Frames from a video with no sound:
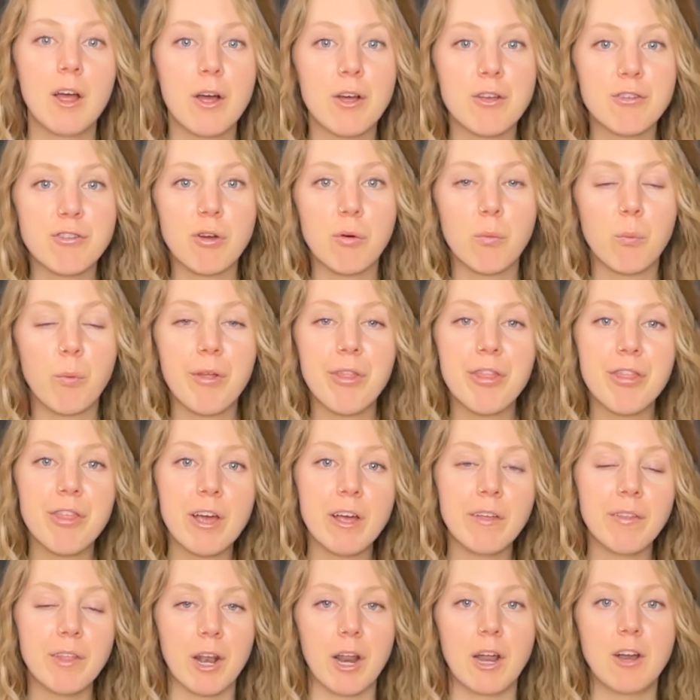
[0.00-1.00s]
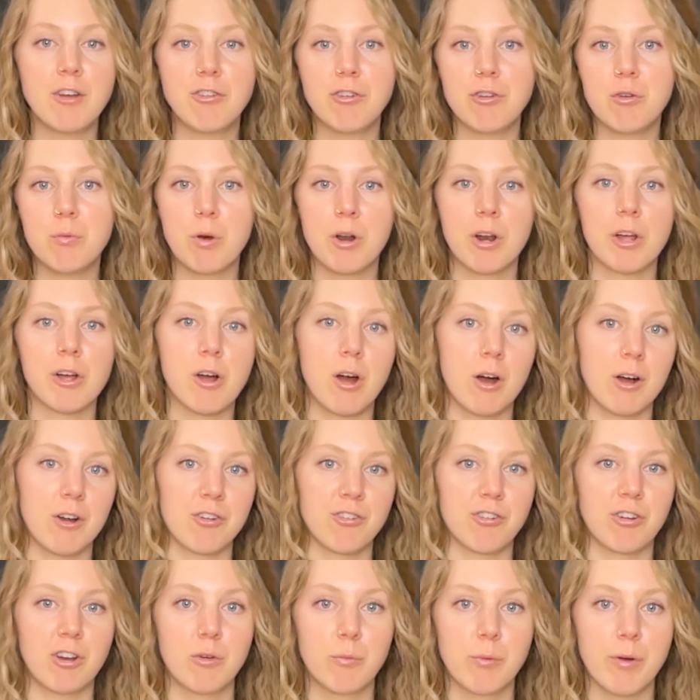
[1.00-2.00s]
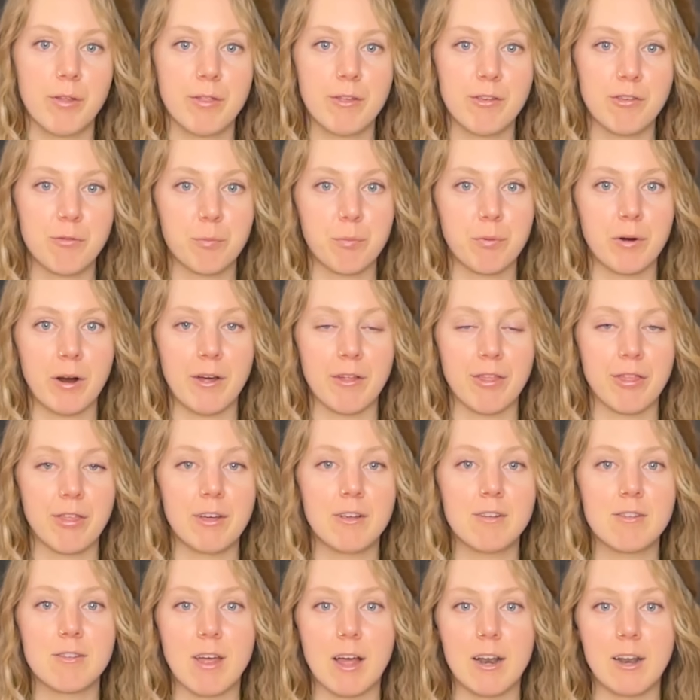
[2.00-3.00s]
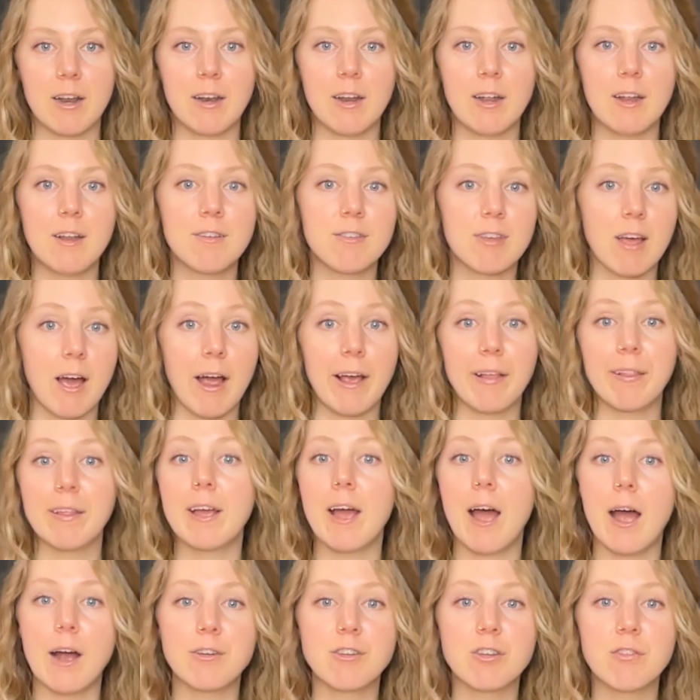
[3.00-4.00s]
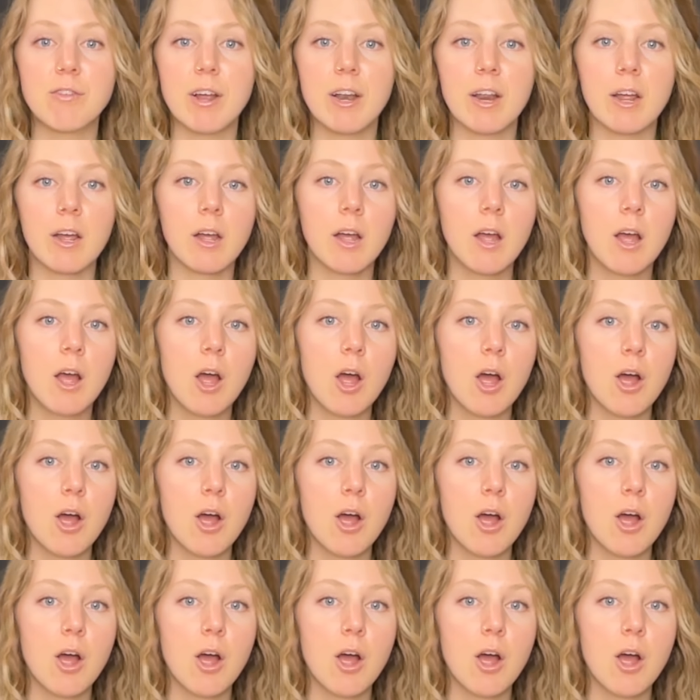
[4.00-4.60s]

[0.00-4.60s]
So one thing that I do want to caution with this breath is that it is highly activating.